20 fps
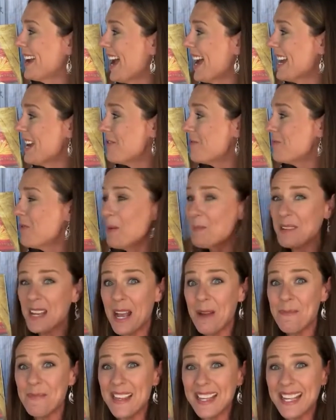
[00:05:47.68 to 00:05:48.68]
God had ripped
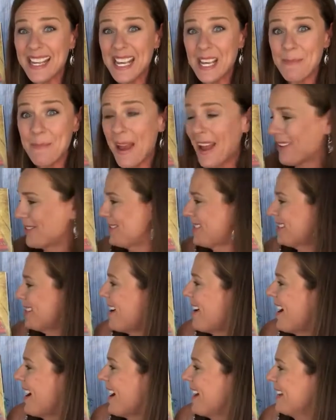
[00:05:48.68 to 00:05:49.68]
up the keep out
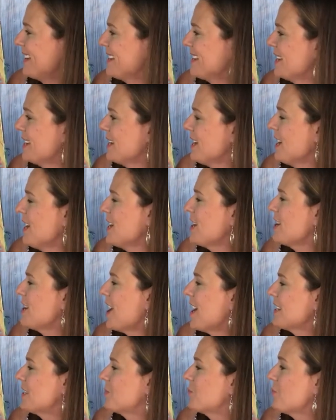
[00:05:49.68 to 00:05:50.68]
sign.
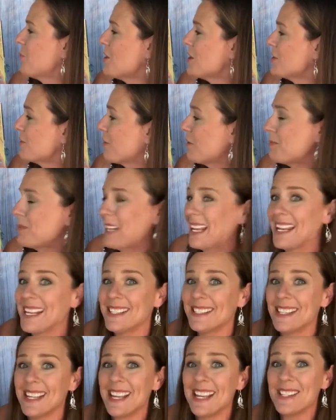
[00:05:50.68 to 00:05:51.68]
God's wonderful
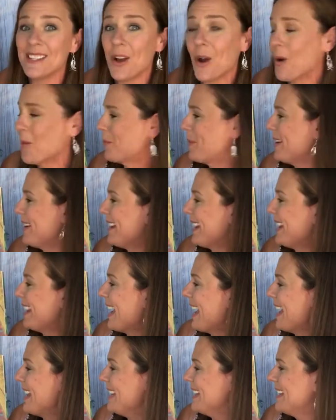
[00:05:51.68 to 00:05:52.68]
place is open
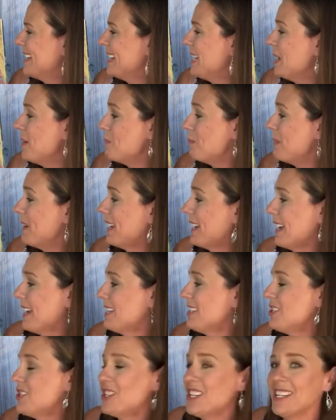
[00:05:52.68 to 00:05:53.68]
again.
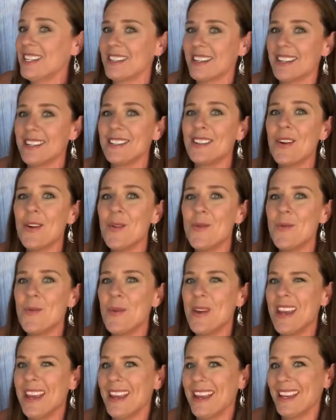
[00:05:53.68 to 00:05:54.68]
Because Jesus,
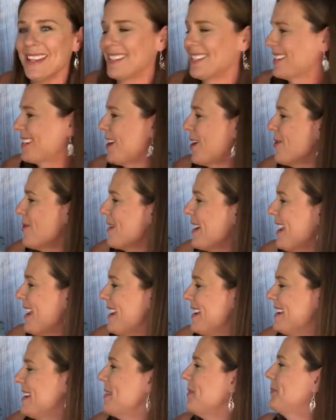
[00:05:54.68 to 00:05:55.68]
we get to go
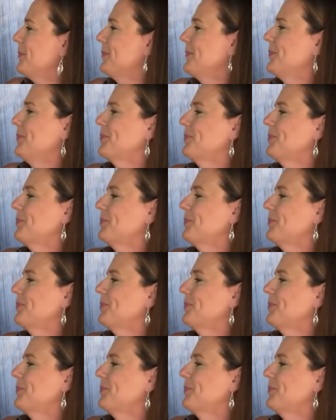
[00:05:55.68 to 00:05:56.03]
in.